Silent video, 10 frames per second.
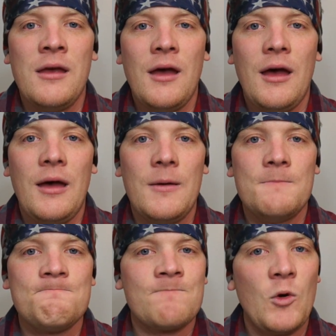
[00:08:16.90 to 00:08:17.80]

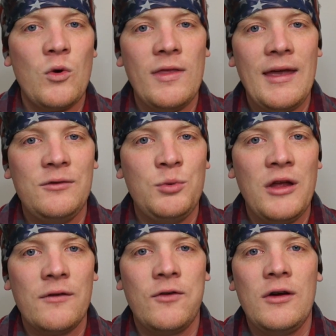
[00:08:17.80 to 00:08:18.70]
One last
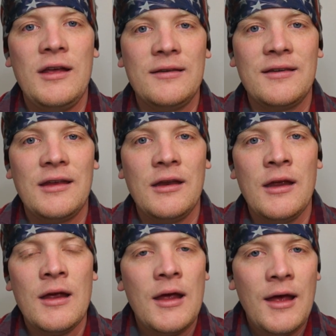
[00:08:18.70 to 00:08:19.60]
plug for Nixon.
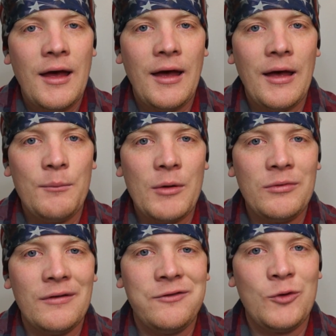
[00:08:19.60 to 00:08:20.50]
I'm
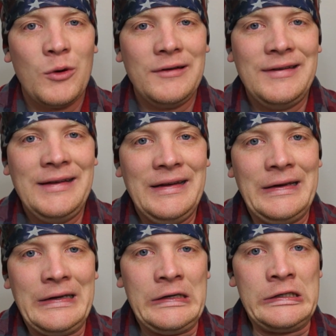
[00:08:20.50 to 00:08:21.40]
up to
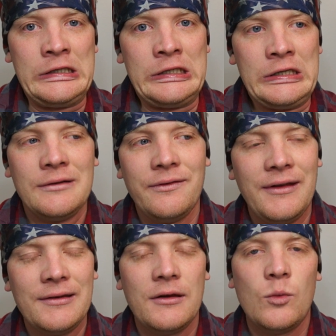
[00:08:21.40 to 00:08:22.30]
14
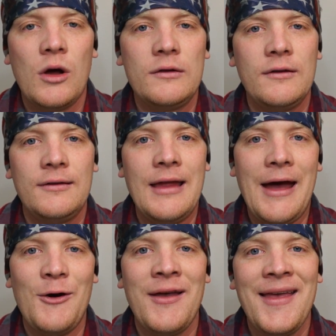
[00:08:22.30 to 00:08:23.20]
Nixon watches
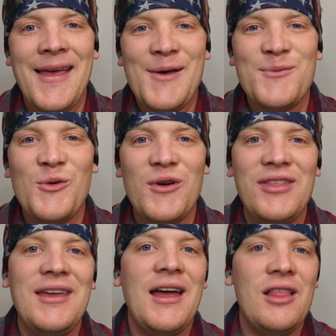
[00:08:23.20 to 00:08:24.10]
now, but
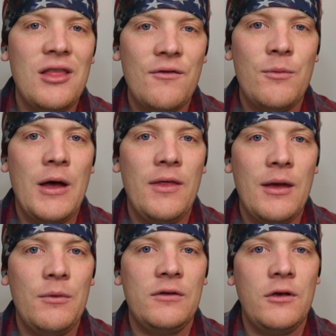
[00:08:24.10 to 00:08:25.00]
one thing I love about
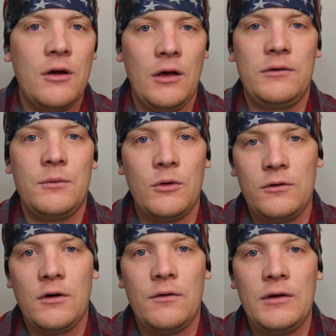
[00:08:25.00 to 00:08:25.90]
them is their customer
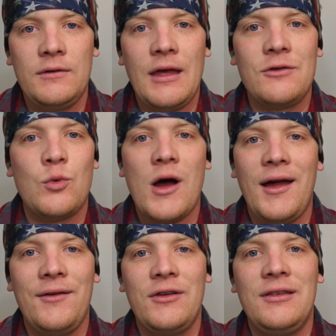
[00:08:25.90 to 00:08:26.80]
service. That's
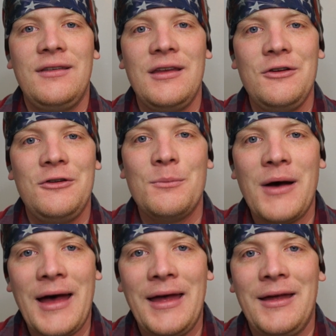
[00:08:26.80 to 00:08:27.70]
why I've continued to
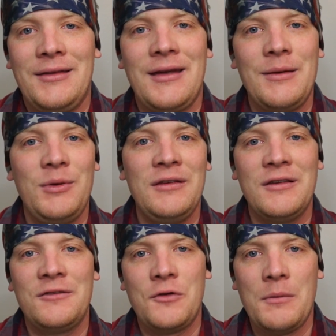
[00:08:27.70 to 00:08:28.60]
buy
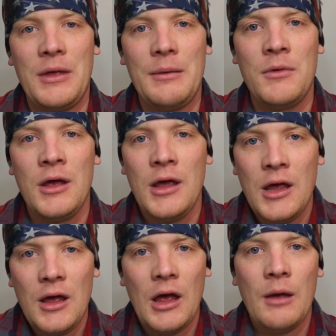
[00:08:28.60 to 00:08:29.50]
timepieces from them.
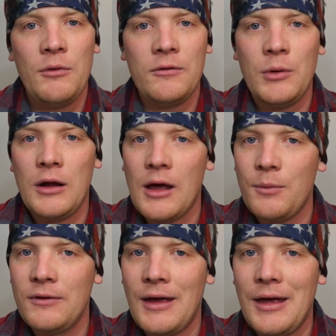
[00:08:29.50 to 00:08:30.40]
There's been a
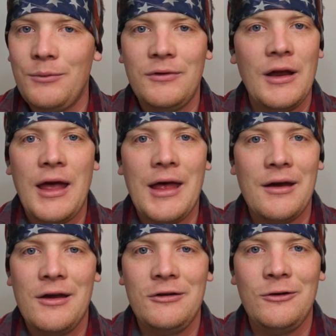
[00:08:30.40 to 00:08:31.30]
couple times that I had
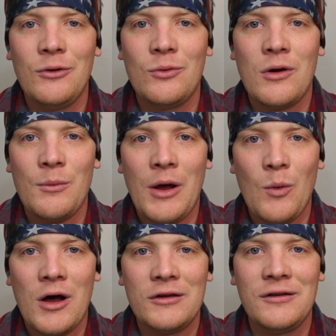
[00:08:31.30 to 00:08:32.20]
an issue with one of my
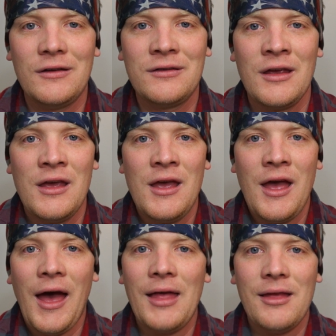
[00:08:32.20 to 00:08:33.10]
watches.
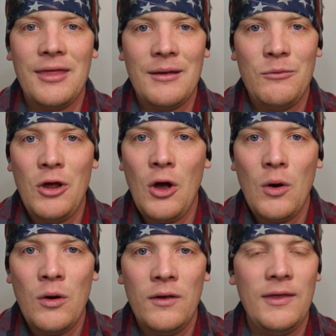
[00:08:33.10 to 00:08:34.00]
I let them
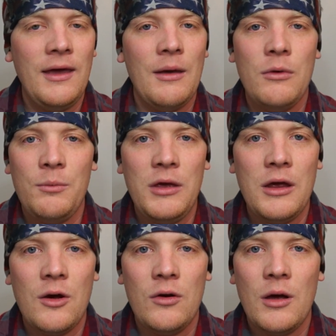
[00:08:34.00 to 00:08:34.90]
know, they gave me a
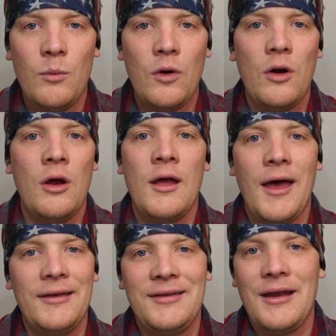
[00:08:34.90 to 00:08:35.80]
PO number,
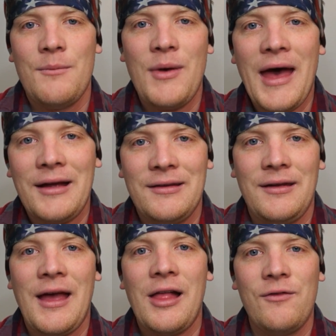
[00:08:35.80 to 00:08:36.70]
I sent it back
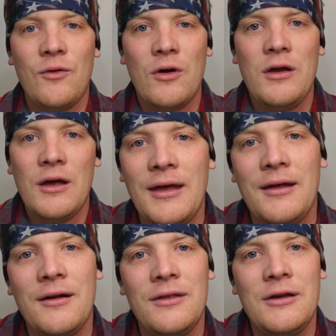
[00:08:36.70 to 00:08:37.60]
to California
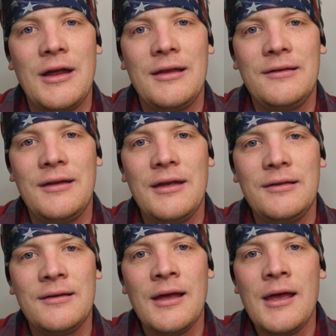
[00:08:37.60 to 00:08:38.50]
here in the United States,